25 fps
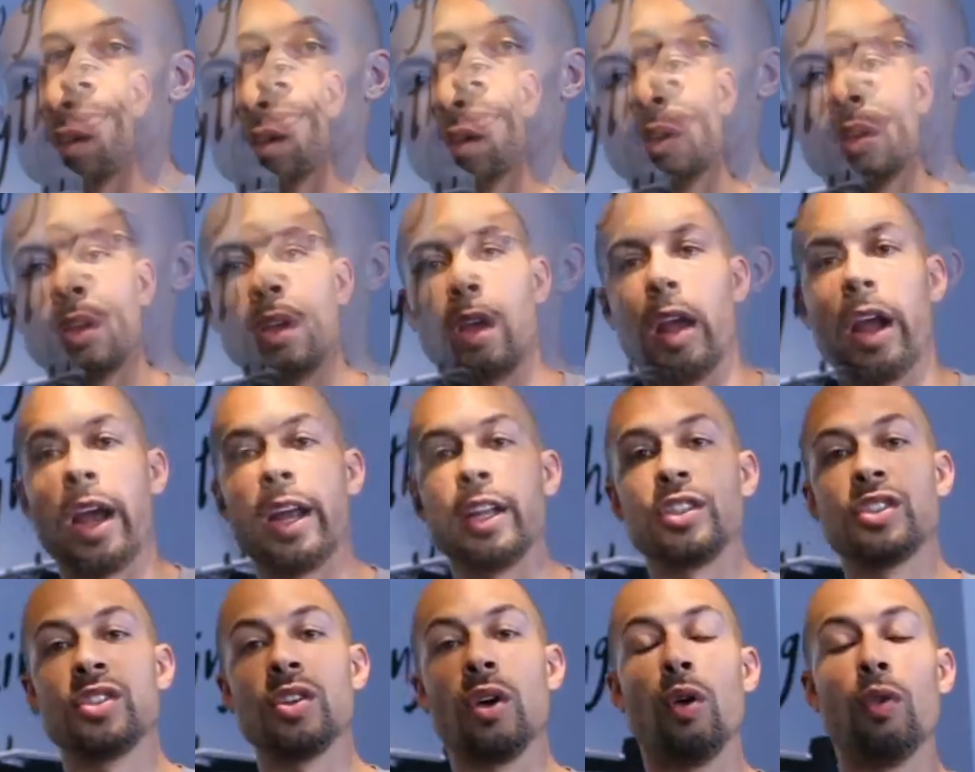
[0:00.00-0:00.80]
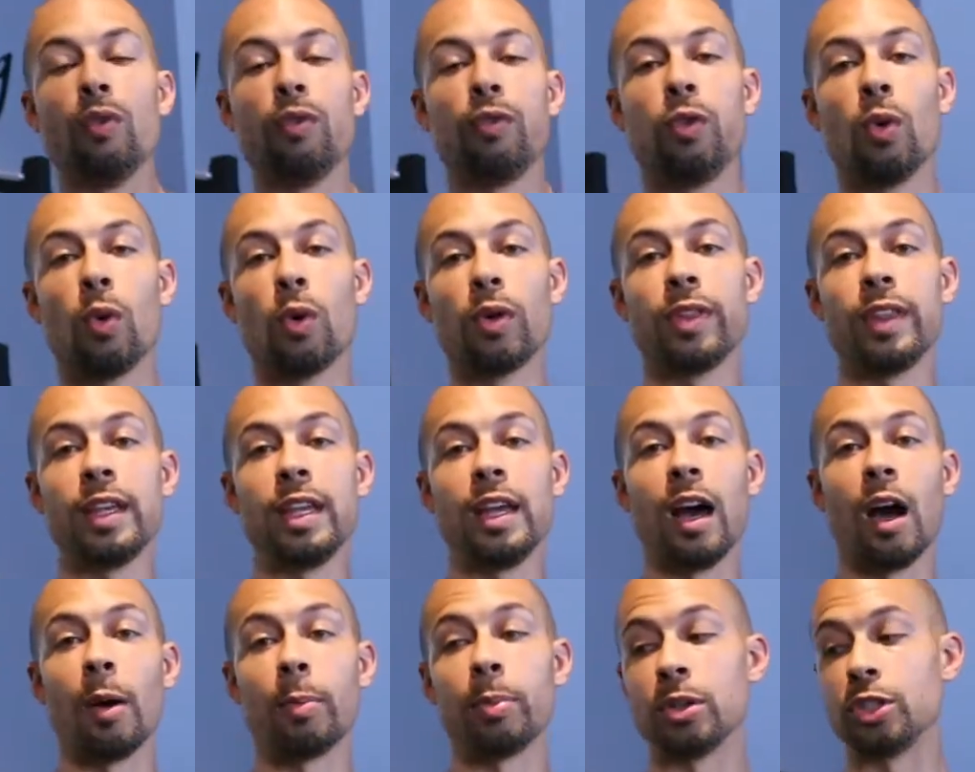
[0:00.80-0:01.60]
Okay. All right, so for
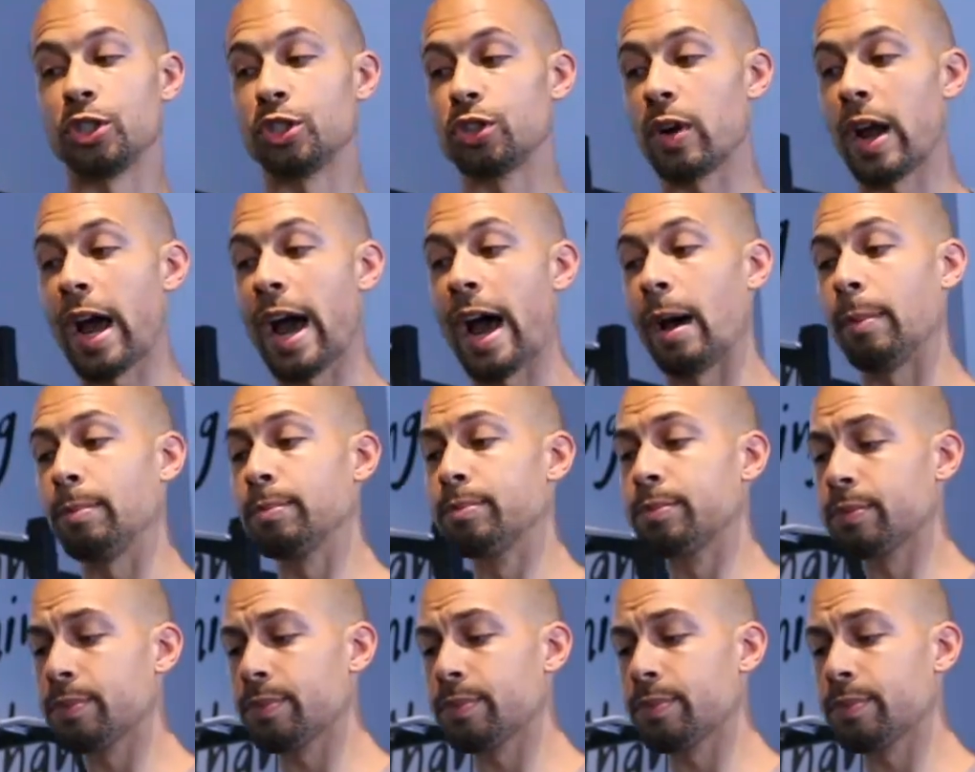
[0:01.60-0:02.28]
the upper trap,